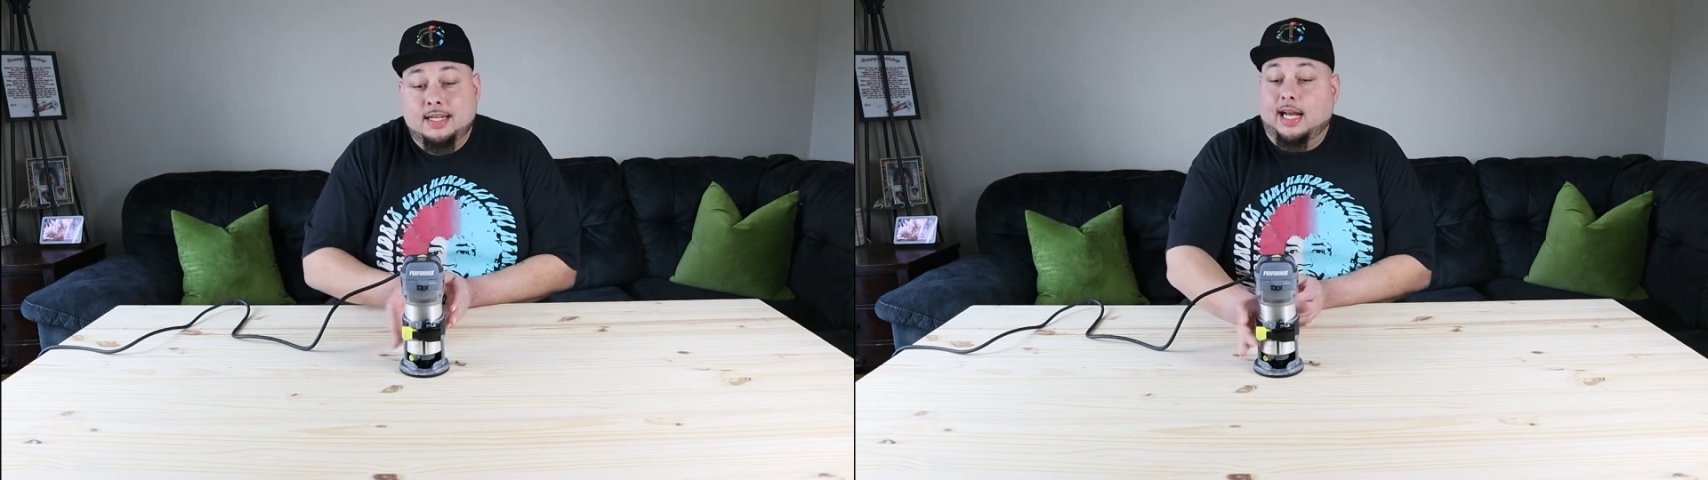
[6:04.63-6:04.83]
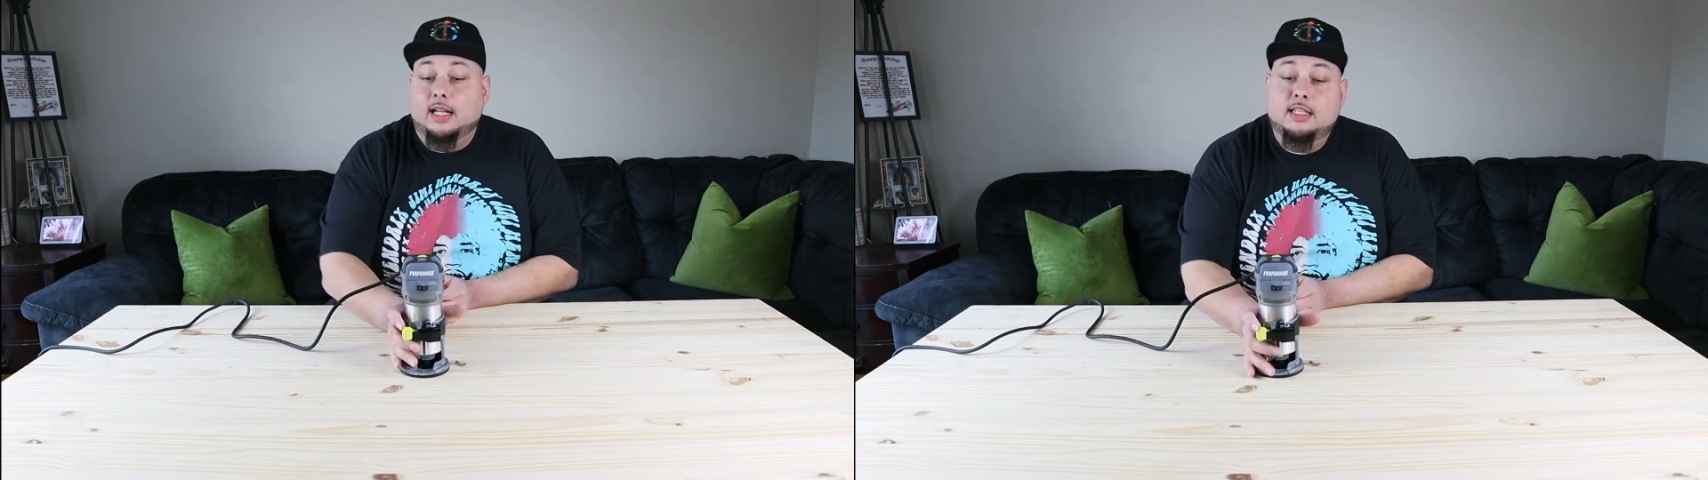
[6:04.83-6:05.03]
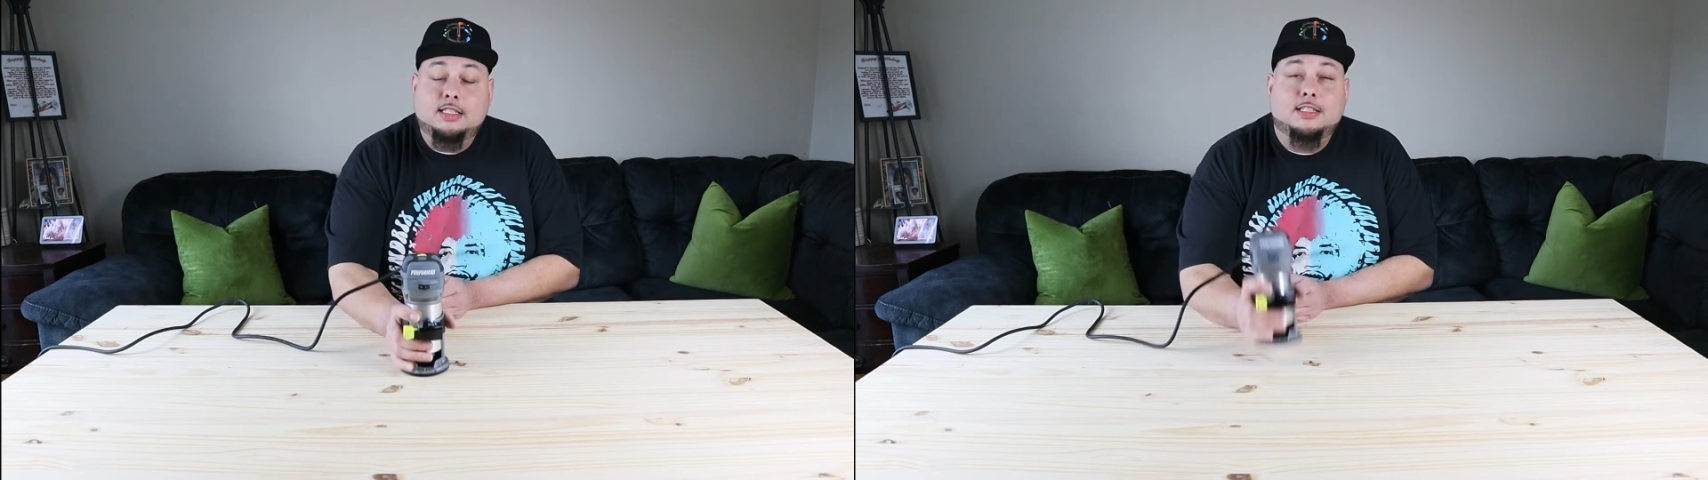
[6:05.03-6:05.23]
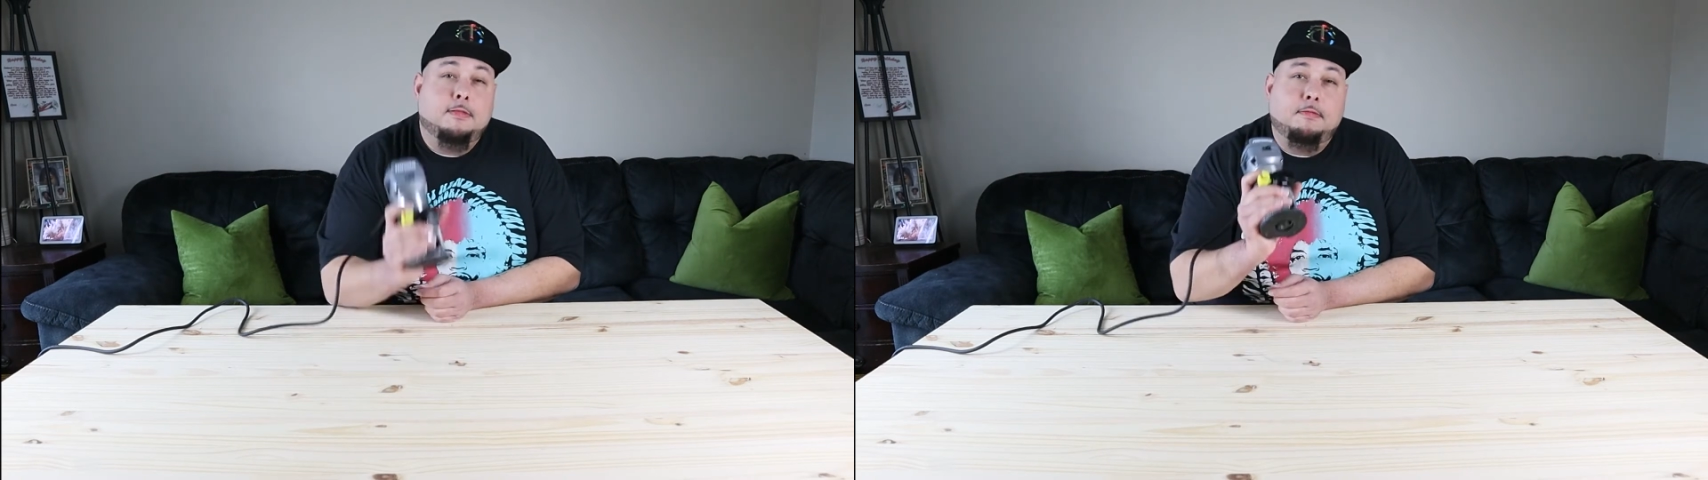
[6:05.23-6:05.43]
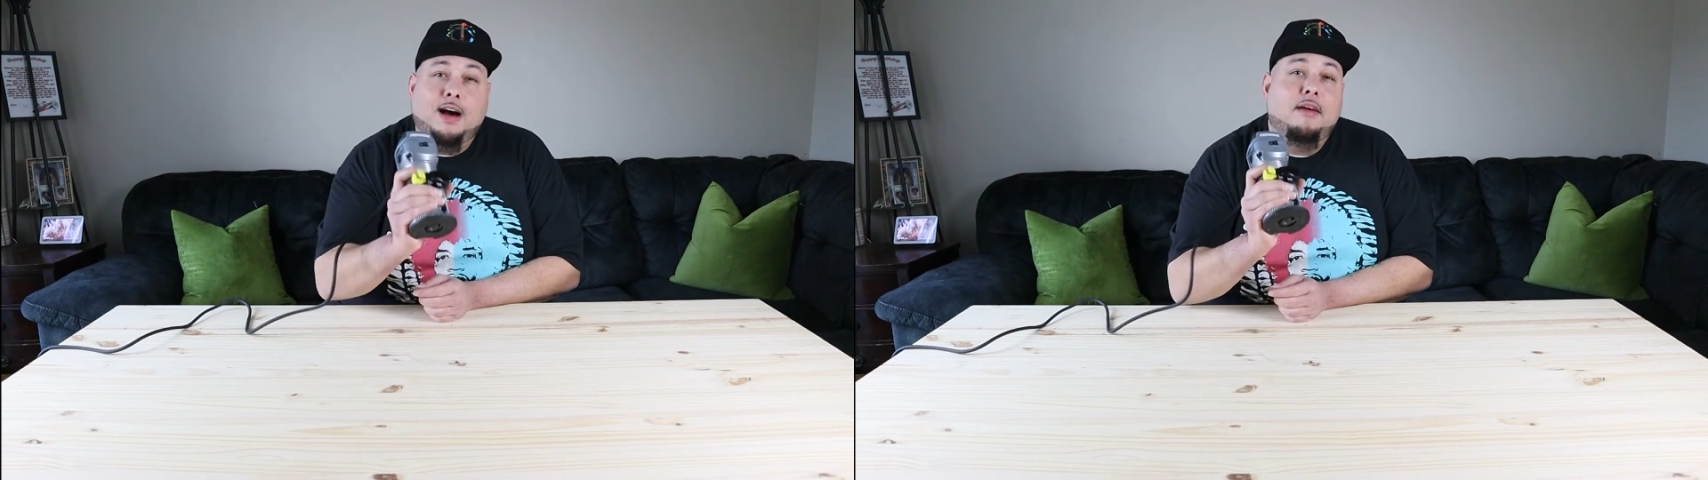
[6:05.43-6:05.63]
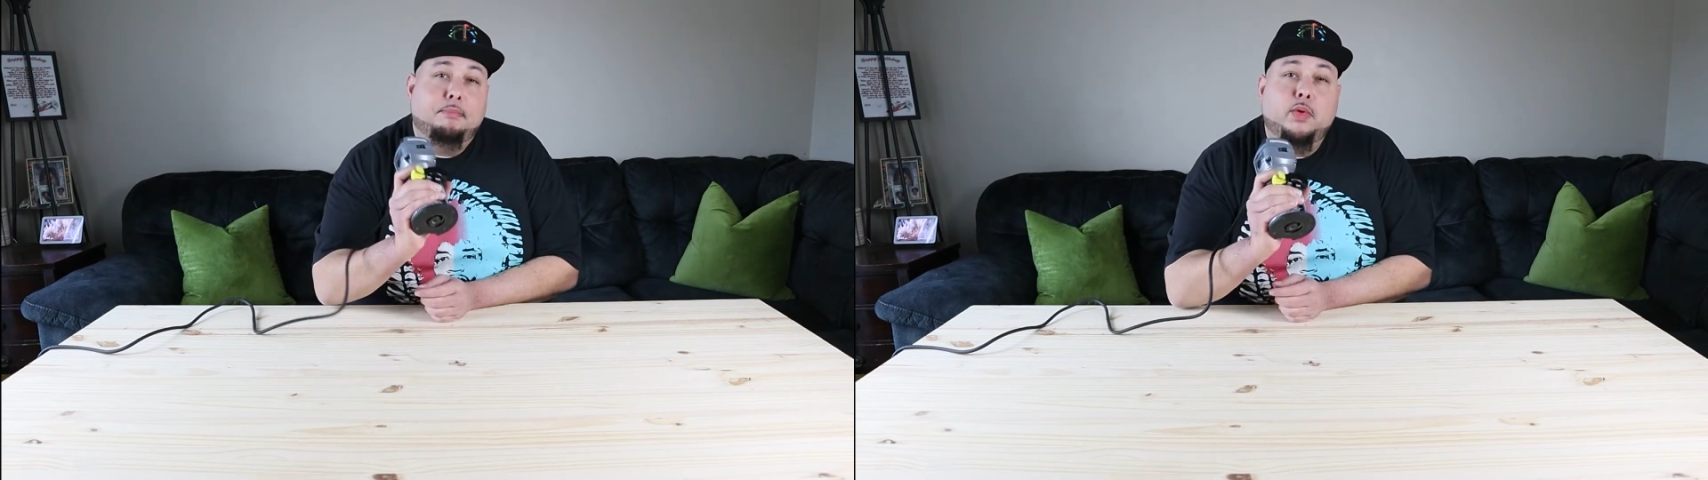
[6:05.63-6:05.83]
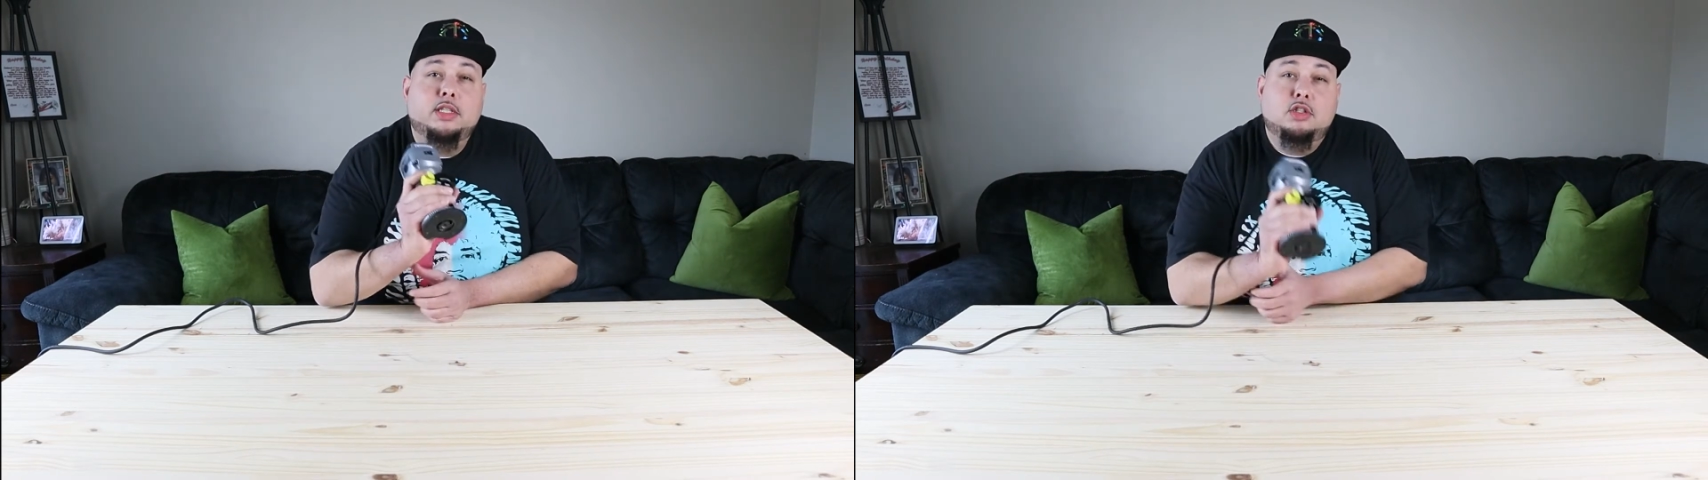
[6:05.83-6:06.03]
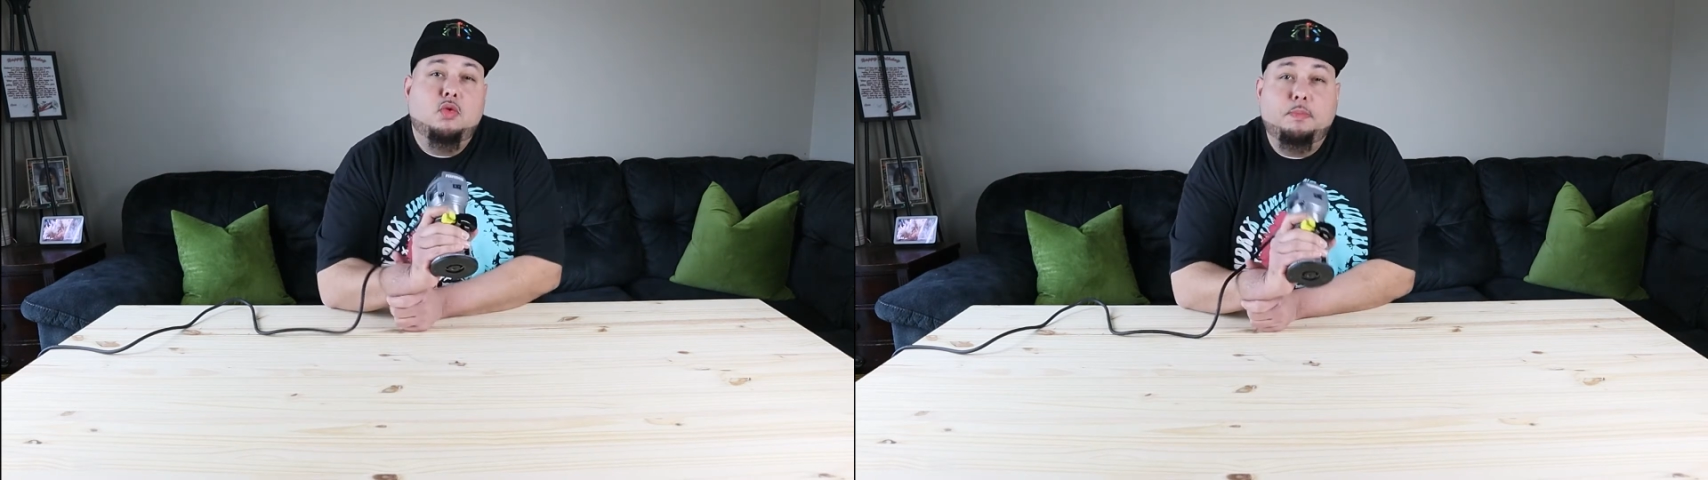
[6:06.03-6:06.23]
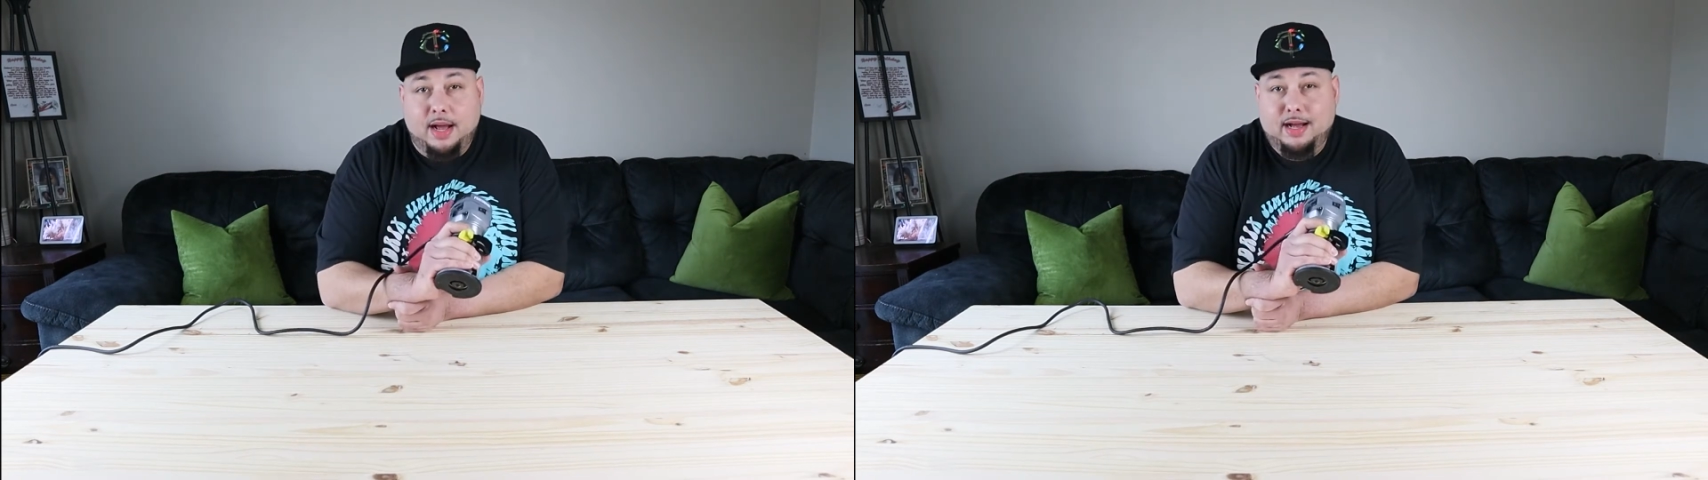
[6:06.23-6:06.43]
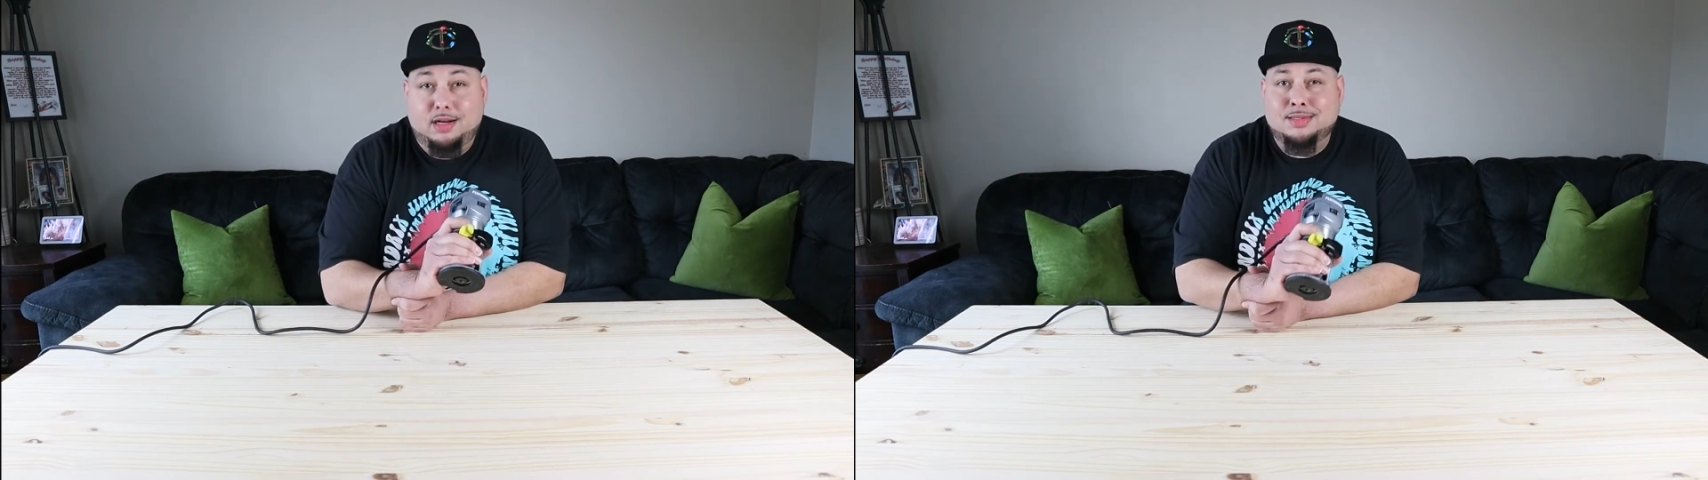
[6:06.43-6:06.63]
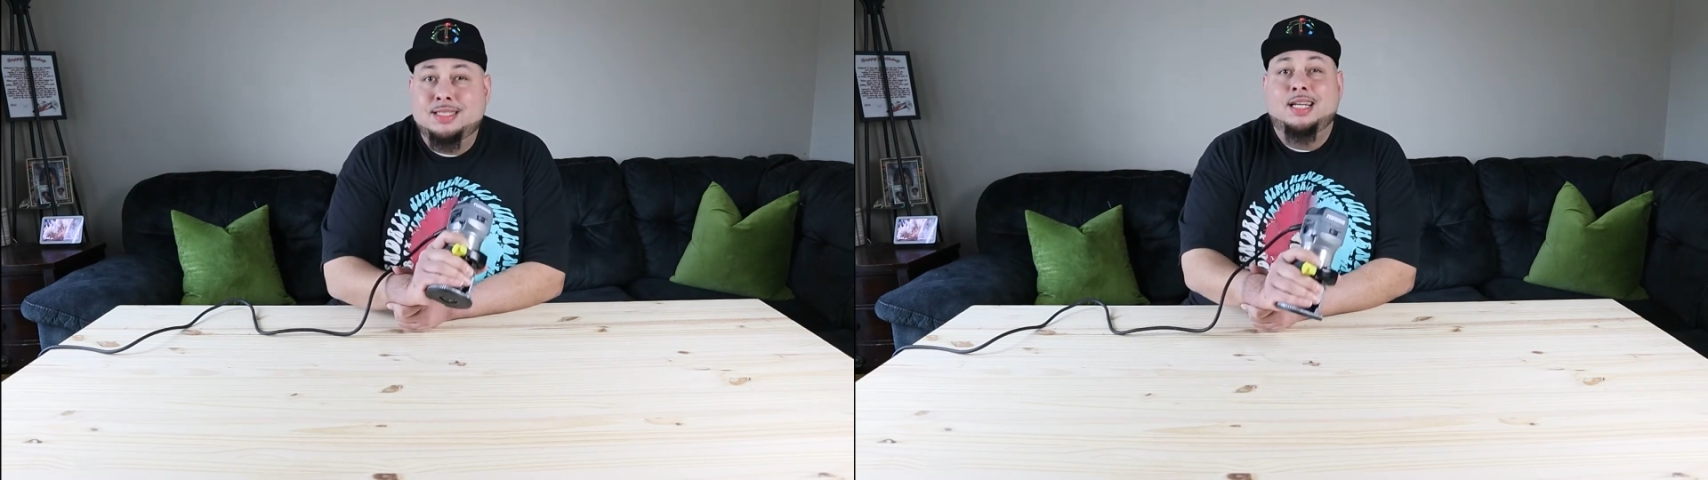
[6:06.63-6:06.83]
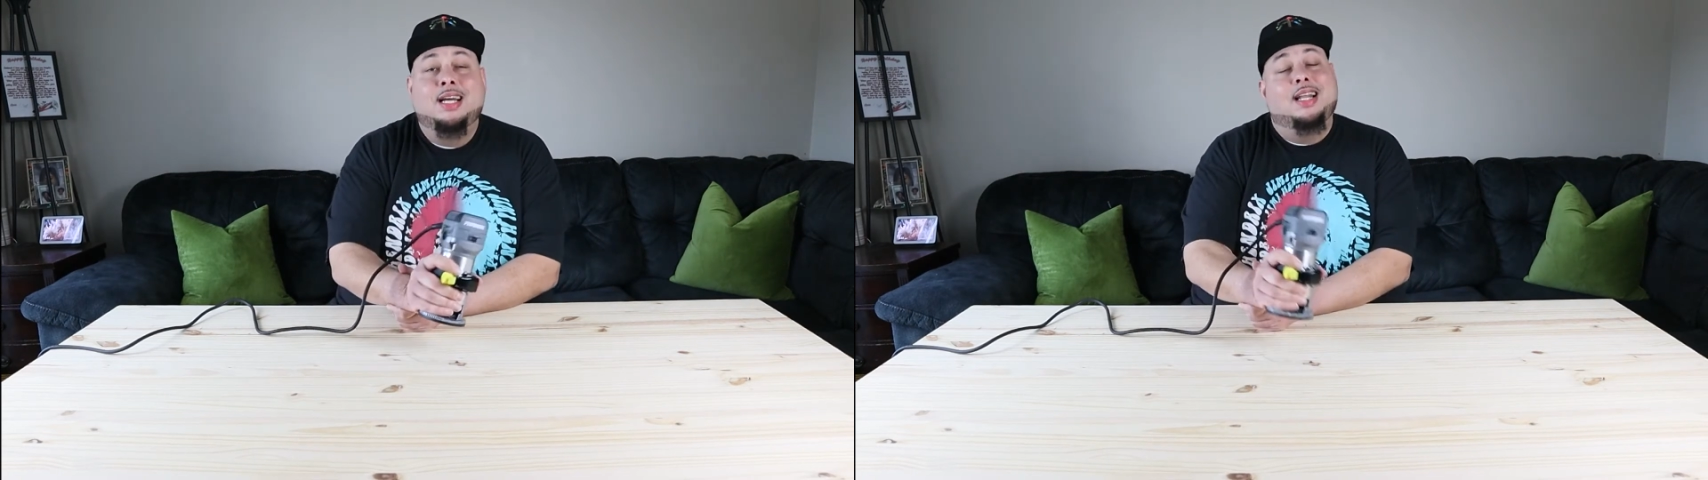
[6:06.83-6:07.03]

Now this is 5.2 pounds.